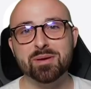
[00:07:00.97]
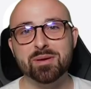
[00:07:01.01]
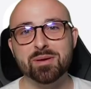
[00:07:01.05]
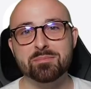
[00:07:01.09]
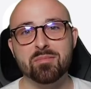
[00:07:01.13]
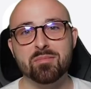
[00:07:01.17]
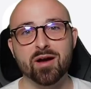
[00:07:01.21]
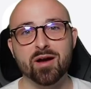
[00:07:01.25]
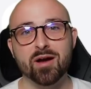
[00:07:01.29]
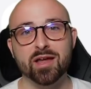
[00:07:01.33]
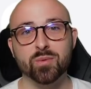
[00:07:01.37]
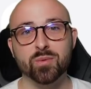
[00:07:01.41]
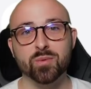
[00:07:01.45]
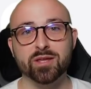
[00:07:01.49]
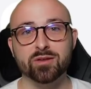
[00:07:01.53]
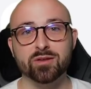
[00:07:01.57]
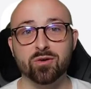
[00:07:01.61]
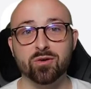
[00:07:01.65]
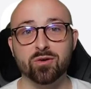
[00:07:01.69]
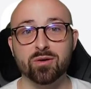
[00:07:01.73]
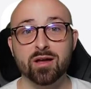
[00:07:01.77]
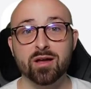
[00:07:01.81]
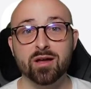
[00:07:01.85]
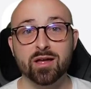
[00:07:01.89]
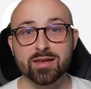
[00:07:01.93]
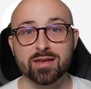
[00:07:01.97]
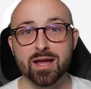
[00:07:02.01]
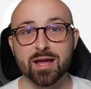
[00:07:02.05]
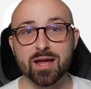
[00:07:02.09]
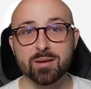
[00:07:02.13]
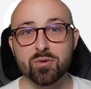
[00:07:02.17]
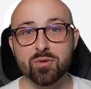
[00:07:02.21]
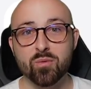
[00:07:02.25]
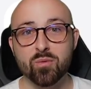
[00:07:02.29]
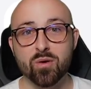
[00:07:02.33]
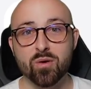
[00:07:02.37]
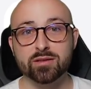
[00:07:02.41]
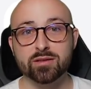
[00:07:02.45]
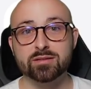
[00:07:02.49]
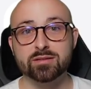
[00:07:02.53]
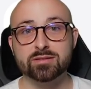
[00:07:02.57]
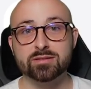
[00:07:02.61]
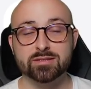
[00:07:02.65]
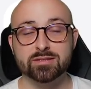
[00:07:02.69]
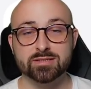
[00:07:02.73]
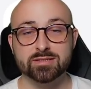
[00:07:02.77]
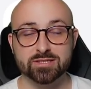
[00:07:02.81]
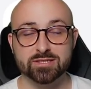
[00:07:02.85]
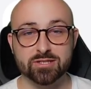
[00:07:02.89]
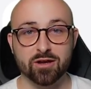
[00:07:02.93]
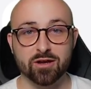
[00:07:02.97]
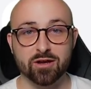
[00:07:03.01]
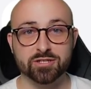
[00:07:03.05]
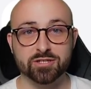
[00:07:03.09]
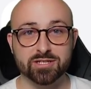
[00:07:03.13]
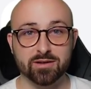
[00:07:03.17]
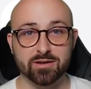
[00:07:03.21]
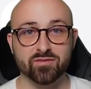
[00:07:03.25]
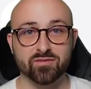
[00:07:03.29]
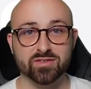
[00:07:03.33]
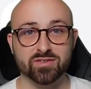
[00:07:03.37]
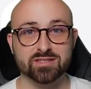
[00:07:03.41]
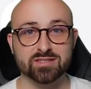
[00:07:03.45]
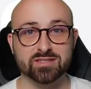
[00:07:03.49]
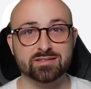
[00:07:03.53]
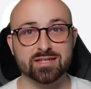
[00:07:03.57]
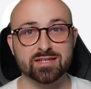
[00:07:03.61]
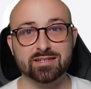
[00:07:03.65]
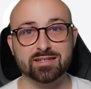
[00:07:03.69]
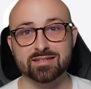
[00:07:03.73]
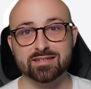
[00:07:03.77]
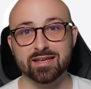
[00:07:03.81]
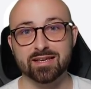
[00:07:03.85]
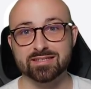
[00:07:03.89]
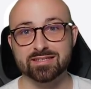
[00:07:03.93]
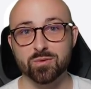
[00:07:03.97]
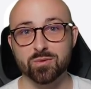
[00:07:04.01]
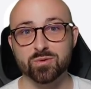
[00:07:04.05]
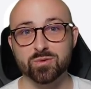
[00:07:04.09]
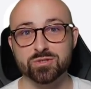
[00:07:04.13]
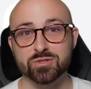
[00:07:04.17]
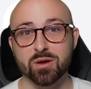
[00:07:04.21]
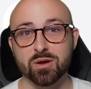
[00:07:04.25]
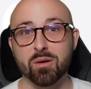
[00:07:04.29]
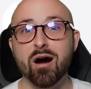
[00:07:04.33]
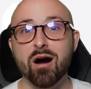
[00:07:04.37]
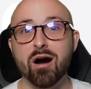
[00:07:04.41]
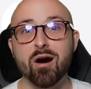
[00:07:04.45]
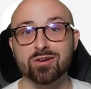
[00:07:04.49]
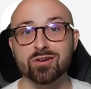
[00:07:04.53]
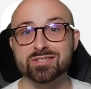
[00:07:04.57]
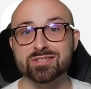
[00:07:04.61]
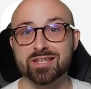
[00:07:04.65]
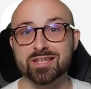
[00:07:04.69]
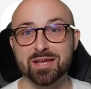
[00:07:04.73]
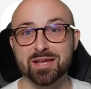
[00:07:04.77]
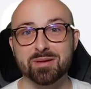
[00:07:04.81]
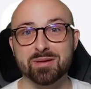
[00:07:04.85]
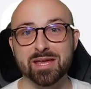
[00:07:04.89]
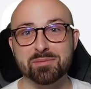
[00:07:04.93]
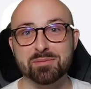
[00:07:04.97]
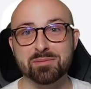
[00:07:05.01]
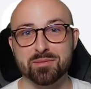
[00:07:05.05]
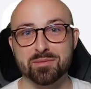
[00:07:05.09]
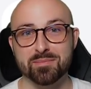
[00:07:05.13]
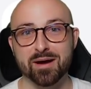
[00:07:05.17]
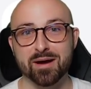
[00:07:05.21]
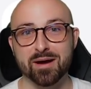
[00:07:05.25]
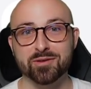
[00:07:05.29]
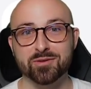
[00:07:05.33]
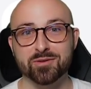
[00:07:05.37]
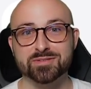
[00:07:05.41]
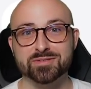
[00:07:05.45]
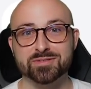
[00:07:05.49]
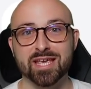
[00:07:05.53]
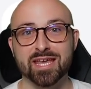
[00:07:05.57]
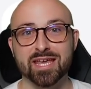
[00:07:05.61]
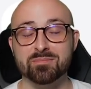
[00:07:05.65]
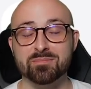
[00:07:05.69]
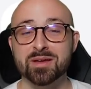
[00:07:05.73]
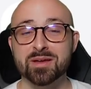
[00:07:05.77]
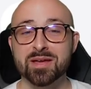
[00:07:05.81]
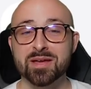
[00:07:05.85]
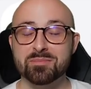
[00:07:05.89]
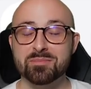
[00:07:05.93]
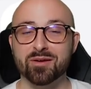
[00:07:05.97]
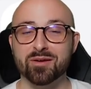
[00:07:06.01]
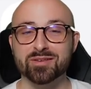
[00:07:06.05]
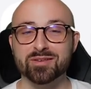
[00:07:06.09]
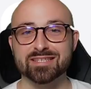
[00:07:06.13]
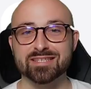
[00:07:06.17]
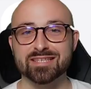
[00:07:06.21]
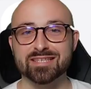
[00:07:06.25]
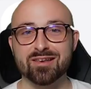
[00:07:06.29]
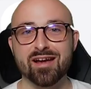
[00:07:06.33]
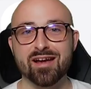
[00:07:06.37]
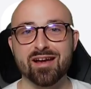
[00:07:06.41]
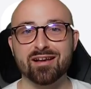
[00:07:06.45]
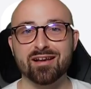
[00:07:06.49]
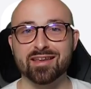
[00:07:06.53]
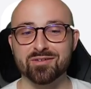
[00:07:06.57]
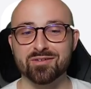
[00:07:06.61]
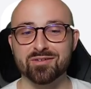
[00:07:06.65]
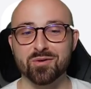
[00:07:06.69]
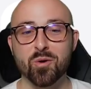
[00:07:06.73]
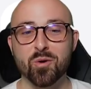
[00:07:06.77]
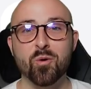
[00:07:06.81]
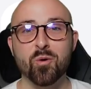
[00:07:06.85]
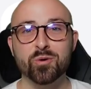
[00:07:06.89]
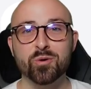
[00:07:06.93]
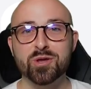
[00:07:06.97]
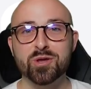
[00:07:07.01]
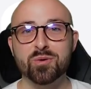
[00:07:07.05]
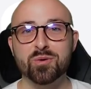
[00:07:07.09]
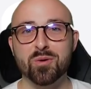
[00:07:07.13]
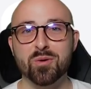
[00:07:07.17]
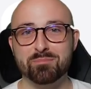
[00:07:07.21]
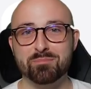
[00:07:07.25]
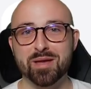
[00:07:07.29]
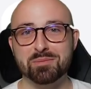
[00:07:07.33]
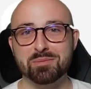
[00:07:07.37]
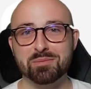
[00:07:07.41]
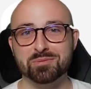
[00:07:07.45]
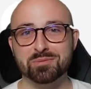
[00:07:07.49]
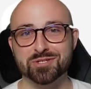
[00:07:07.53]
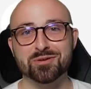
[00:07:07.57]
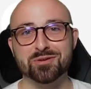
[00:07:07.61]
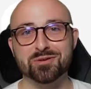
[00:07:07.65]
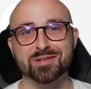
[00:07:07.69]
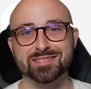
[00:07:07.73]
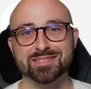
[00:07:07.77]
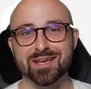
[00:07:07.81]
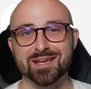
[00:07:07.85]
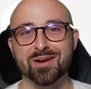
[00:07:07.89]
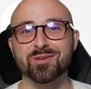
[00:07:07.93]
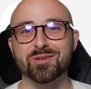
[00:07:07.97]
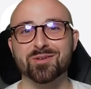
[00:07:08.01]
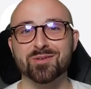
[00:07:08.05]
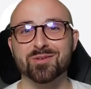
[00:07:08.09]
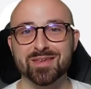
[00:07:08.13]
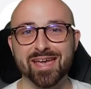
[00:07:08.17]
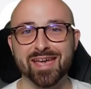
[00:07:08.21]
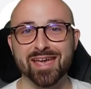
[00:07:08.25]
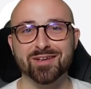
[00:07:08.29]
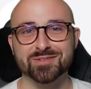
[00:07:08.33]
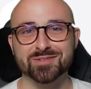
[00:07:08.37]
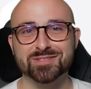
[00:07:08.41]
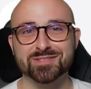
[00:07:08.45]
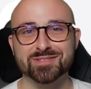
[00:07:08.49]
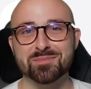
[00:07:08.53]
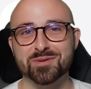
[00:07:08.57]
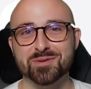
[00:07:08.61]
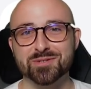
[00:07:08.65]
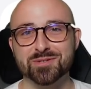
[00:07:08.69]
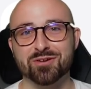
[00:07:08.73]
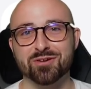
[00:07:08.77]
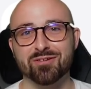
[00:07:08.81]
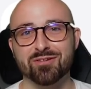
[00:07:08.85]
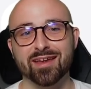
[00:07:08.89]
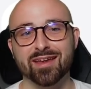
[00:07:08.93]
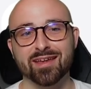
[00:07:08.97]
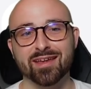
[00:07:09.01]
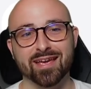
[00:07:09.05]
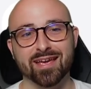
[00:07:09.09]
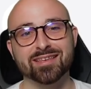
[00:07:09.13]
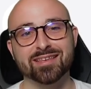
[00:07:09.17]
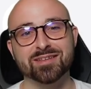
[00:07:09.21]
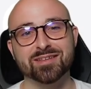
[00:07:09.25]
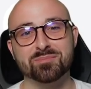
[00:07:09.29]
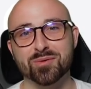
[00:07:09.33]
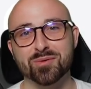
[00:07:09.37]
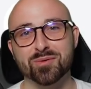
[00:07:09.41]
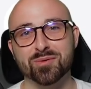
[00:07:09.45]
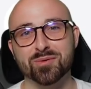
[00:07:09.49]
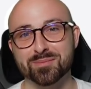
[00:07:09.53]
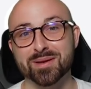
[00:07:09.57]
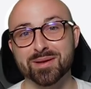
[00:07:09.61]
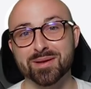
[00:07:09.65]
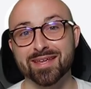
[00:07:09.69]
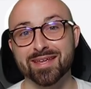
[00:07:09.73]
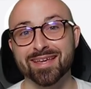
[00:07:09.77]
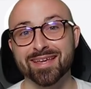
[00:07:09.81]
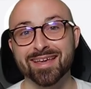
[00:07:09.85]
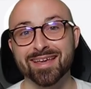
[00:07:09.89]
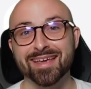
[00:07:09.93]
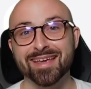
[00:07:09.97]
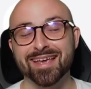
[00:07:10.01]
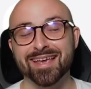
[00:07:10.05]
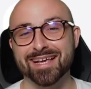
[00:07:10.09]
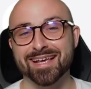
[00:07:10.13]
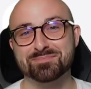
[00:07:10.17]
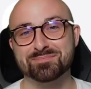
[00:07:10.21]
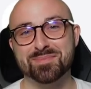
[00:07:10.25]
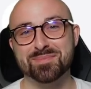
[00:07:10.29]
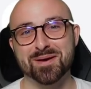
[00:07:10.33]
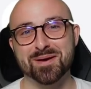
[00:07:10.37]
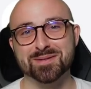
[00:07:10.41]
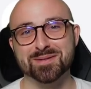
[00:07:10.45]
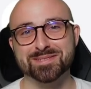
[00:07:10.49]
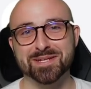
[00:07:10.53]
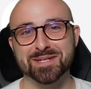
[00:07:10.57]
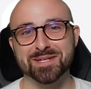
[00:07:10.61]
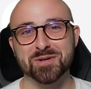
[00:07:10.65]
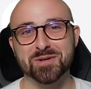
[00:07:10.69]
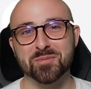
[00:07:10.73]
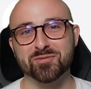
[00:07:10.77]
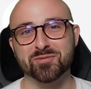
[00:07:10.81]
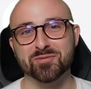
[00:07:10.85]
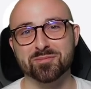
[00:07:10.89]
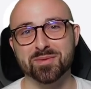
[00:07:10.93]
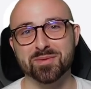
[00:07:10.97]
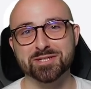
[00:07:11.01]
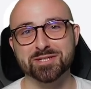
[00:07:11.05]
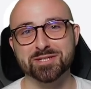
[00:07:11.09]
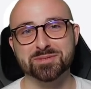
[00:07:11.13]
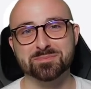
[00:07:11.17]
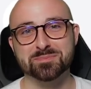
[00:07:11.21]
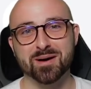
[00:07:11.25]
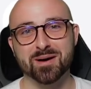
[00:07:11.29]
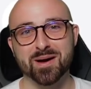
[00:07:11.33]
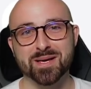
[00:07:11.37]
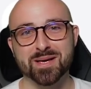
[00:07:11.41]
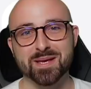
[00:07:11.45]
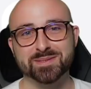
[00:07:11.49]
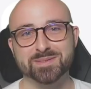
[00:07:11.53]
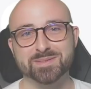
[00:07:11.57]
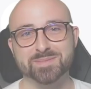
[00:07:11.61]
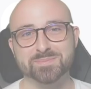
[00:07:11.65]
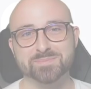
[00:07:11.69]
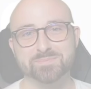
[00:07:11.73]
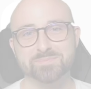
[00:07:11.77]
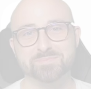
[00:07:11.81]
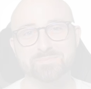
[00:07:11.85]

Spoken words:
it in mind when you're, number one, searching for statistics and also asking people about your team, because it's likely that all you want people to do is tell you, yeah, your team looks great, and you're probably experiencing confirmation bias.